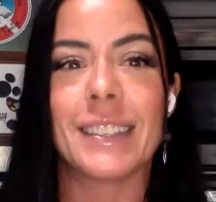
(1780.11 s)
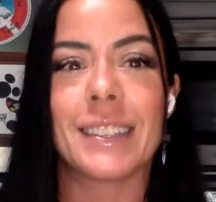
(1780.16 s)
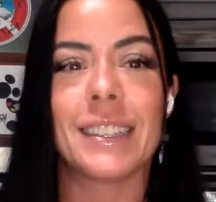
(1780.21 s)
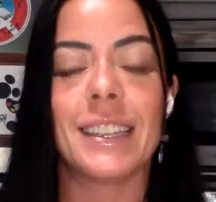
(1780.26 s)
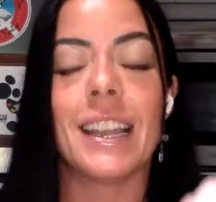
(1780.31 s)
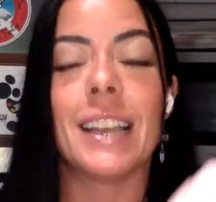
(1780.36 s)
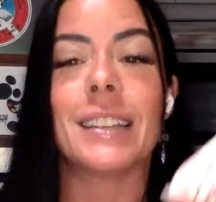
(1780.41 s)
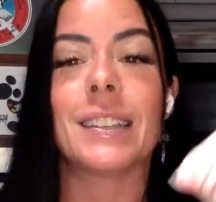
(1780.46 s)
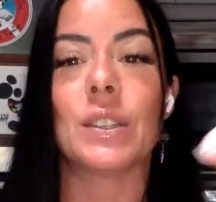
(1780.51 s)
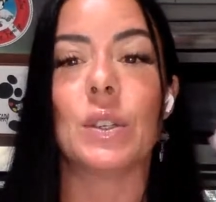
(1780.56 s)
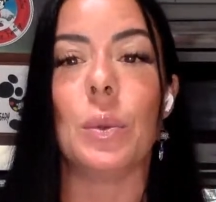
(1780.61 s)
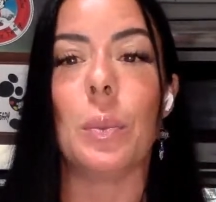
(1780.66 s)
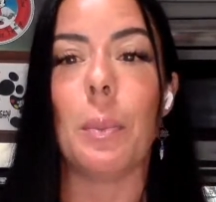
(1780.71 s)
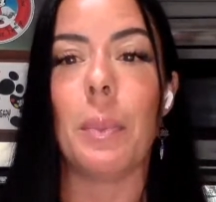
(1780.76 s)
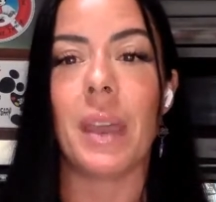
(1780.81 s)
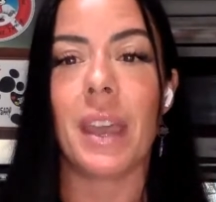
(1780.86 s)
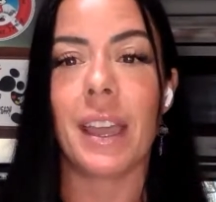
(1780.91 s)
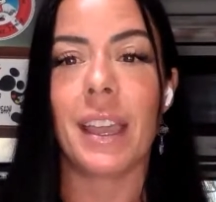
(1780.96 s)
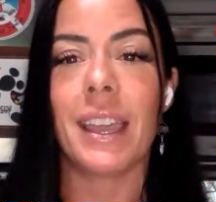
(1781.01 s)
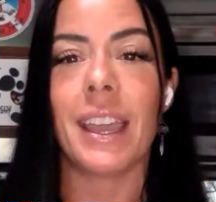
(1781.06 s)
It's to
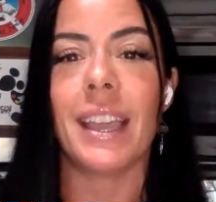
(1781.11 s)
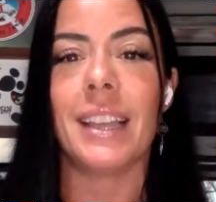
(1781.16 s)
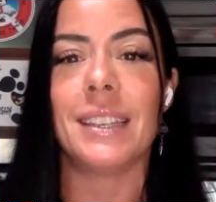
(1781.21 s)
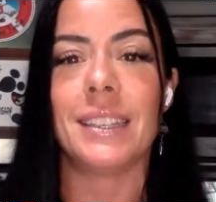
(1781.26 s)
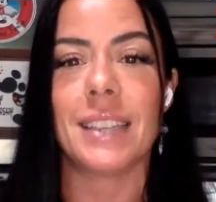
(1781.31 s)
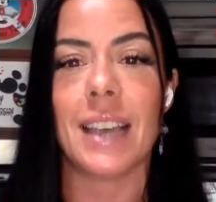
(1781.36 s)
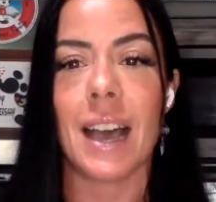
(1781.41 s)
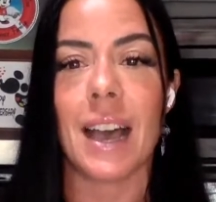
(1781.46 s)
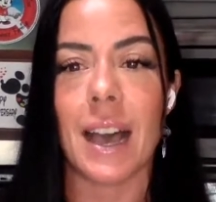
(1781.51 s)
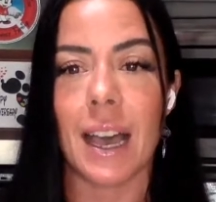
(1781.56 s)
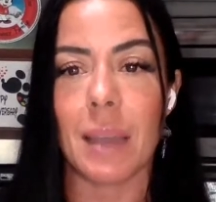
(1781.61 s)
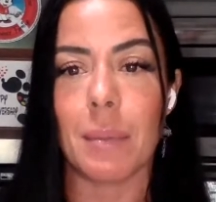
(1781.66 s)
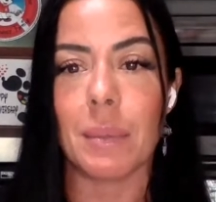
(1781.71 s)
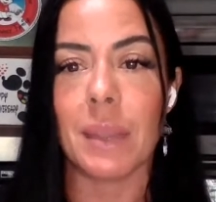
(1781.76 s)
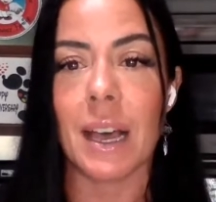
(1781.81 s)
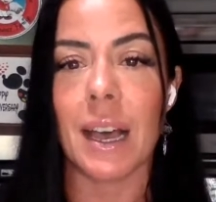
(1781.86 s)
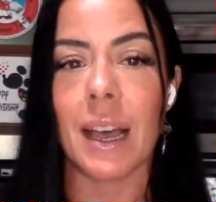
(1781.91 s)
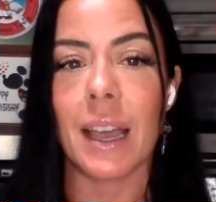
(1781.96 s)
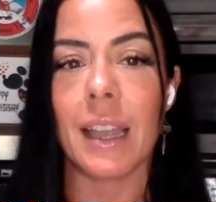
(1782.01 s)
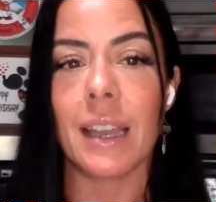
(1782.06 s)
pick a
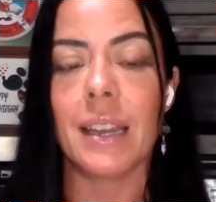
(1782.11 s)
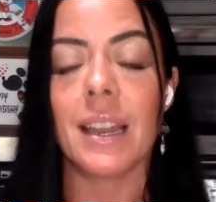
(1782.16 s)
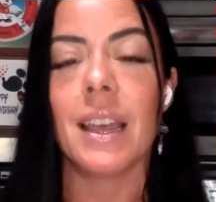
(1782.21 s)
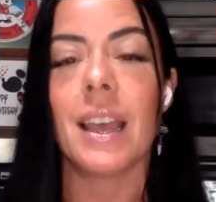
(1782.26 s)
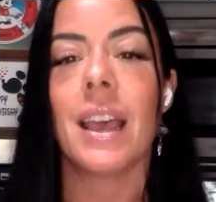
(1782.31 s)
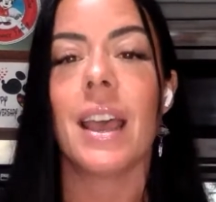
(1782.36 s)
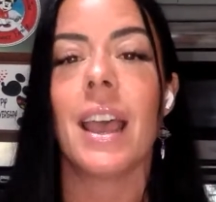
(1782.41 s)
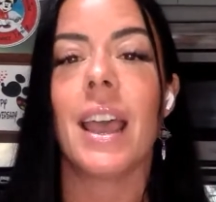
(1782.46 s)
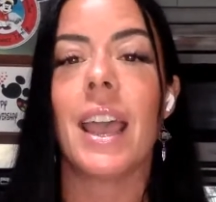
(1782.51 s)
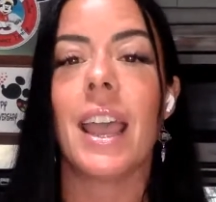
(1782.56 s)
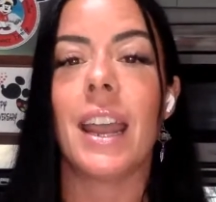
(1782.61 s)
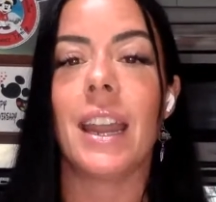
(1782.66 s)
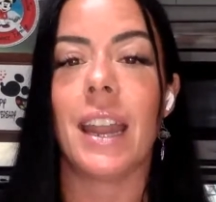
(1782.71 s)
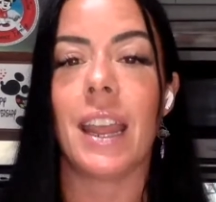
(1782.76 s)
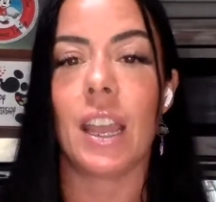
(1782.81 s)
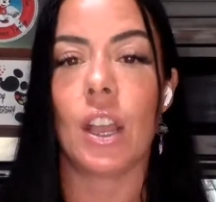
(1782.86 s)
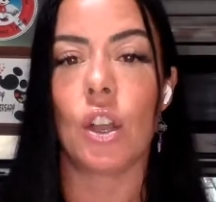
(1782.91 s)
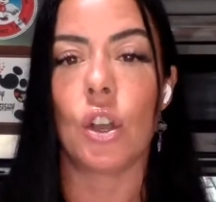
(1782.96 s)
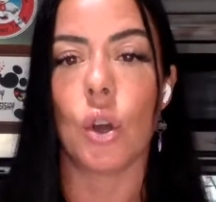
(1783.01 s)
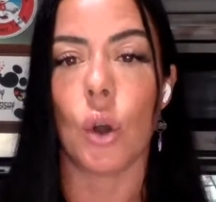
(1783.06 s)
timeline
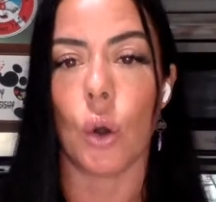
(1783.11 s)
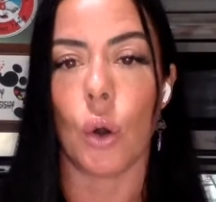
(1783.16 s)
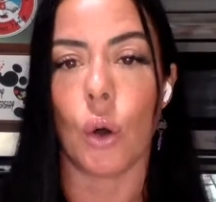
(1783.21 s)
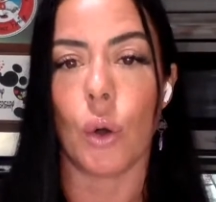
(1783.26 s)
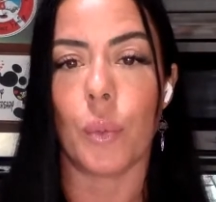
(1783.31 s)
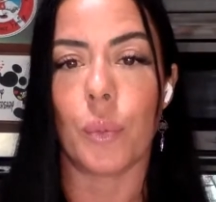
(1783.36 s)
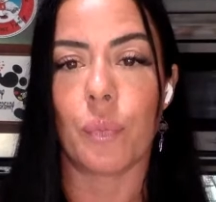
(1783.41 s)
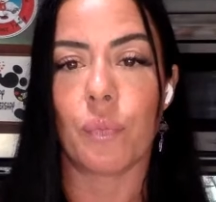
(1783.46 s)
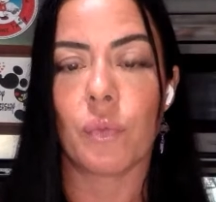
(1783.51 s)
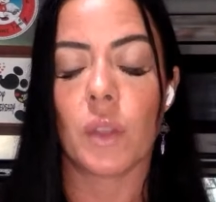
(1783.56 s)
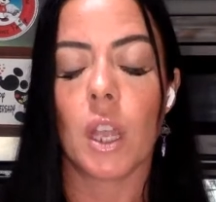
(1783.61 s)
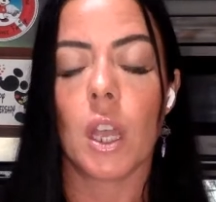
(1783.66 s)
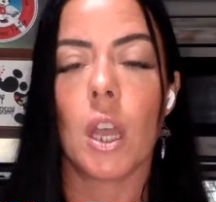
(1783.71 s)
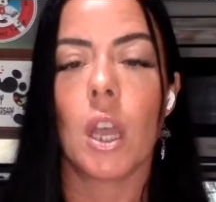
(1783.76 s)
and a goal.